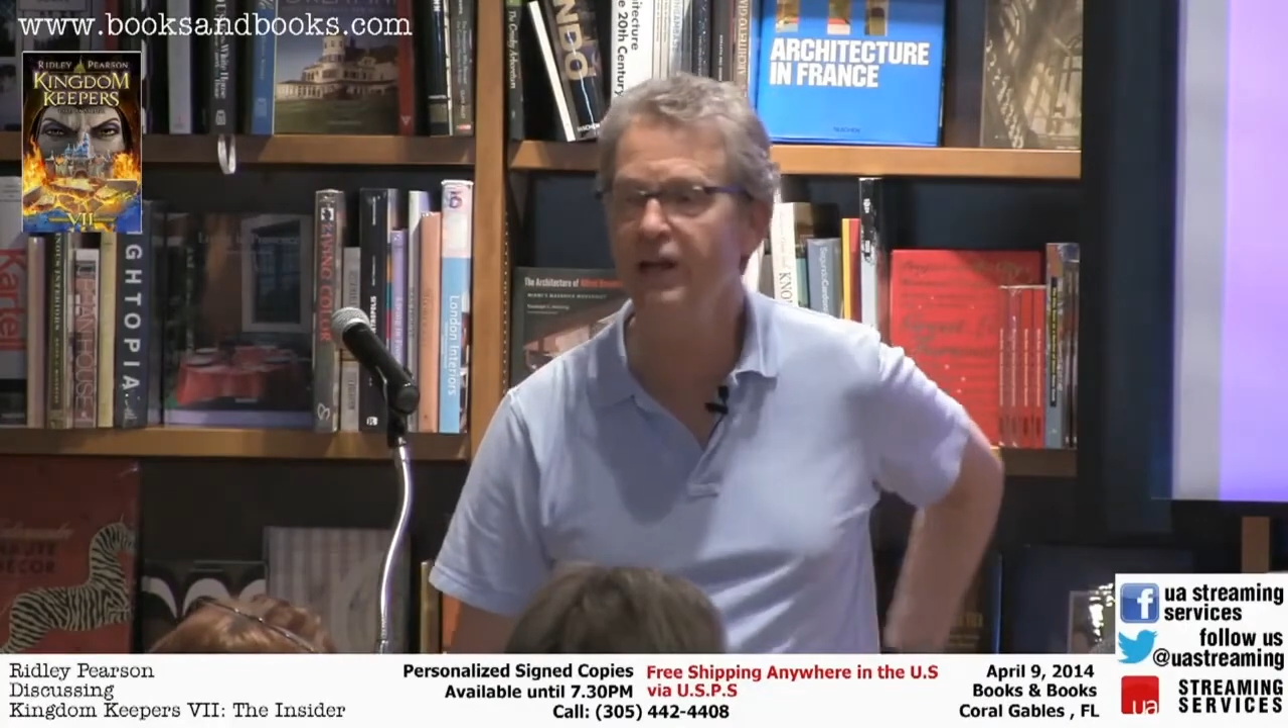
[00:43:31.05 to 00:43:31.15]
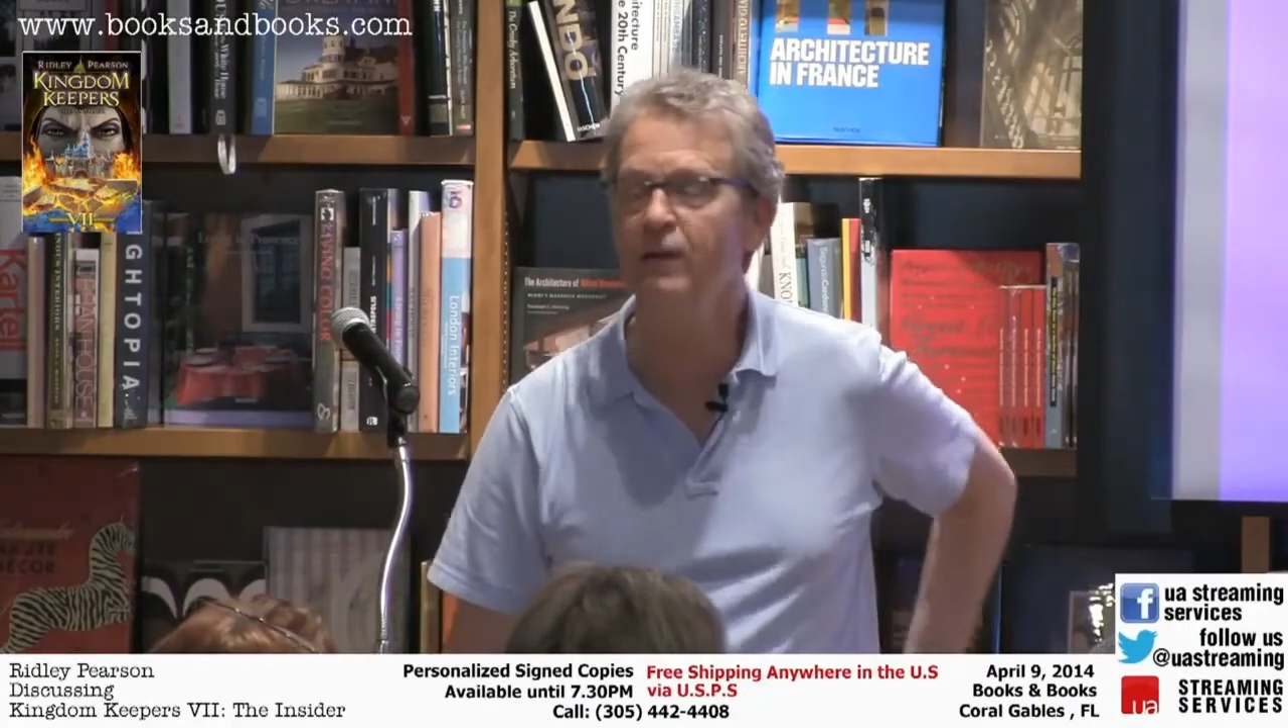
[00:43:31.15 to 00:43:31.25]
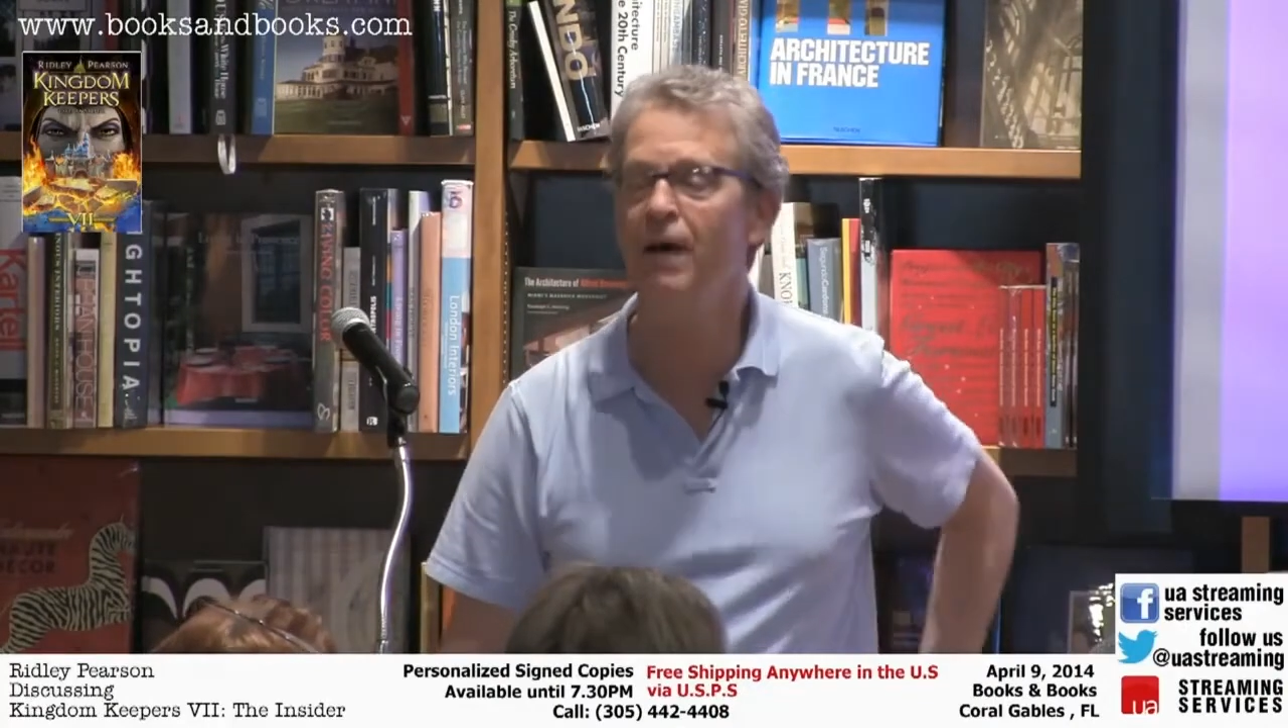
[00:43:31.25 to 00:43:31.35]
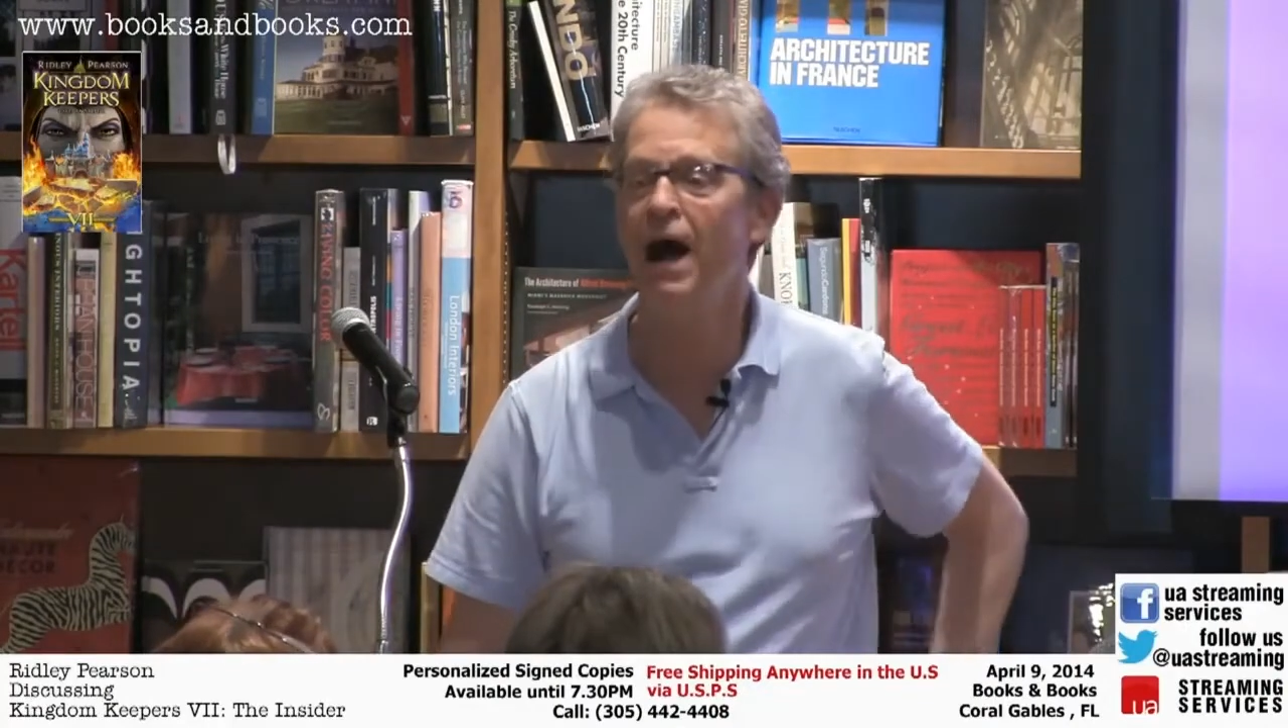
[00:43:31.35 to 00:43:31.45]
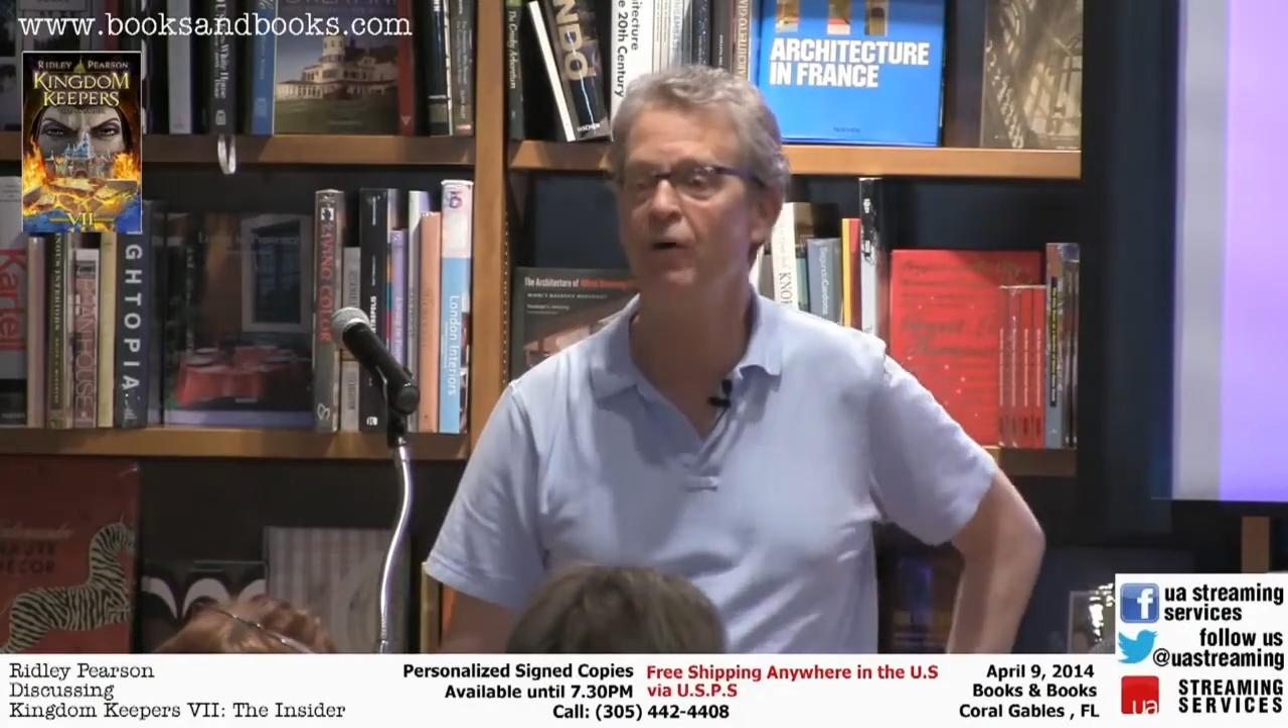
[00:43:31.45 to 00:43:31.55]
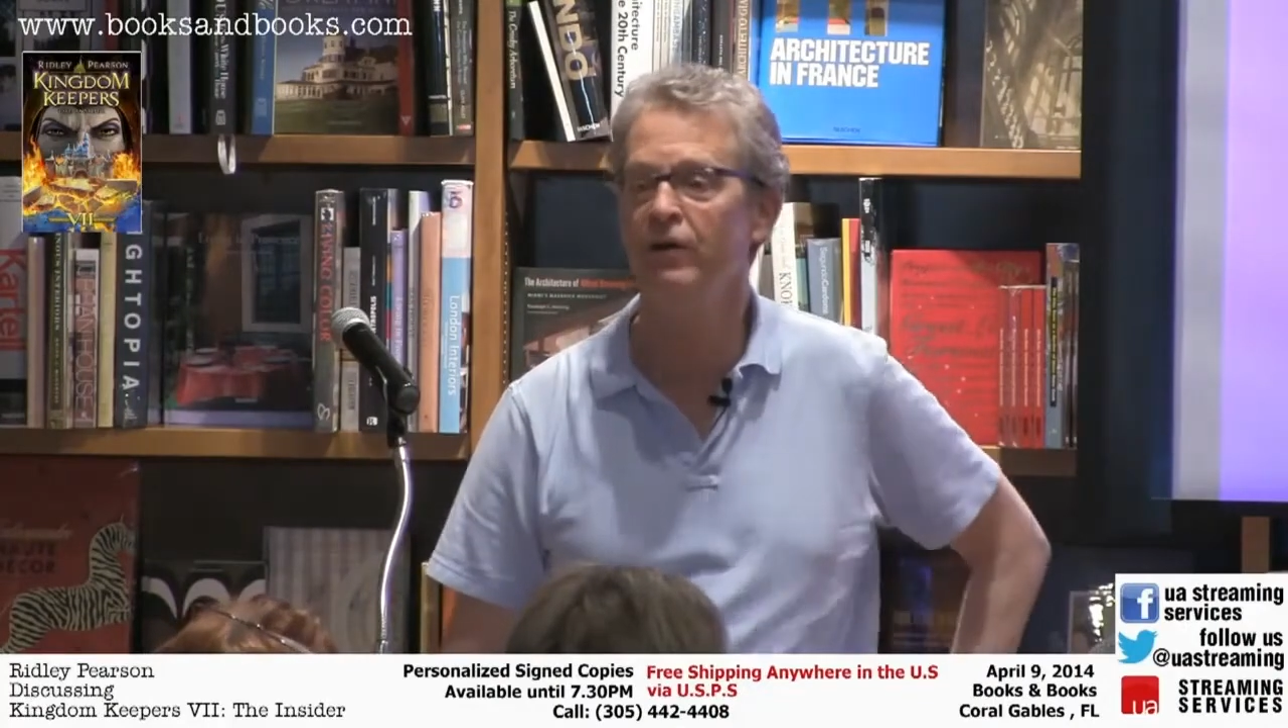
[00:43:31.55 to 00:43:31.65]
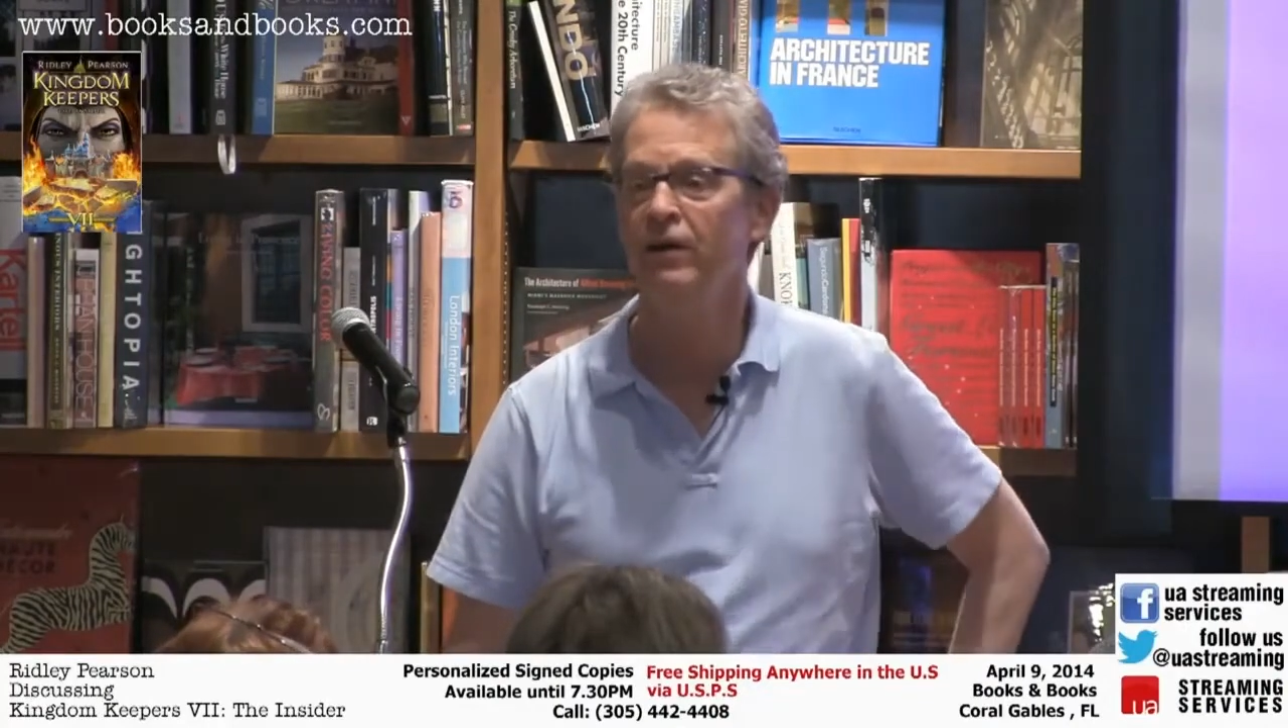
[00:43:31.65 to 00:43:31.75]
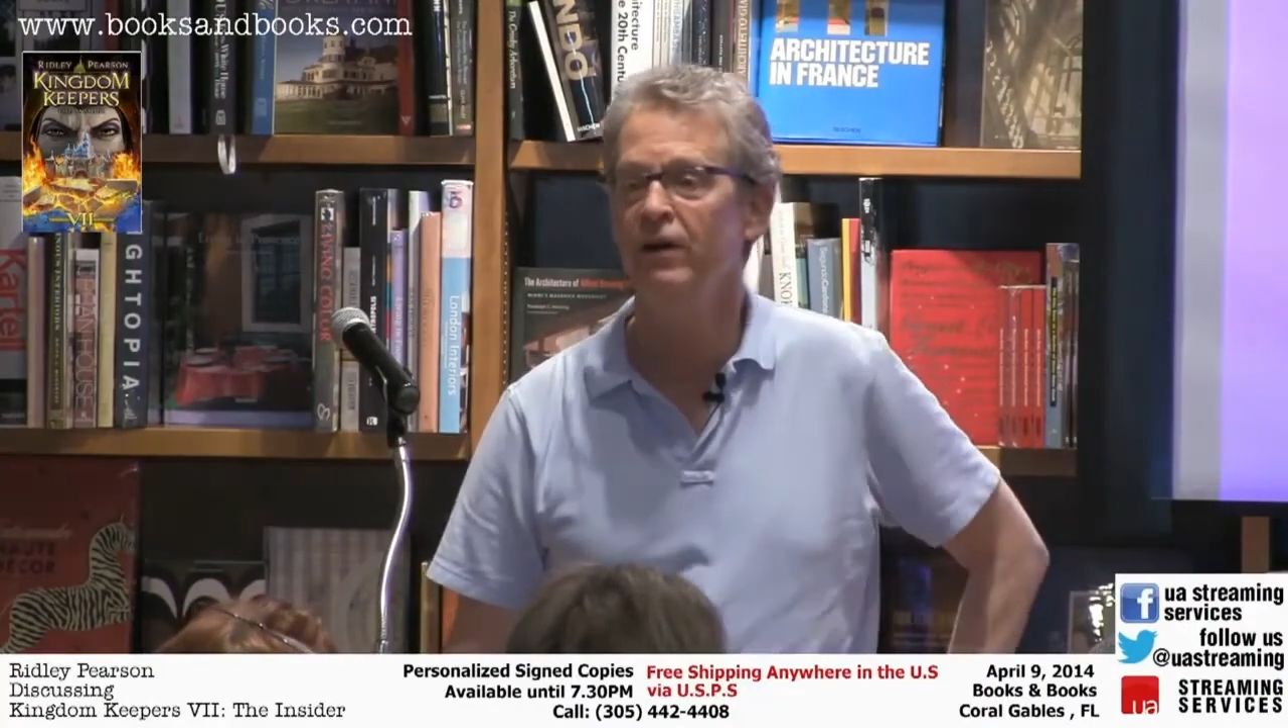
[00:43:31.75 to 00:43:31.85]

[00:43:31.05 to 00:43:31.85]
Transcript: about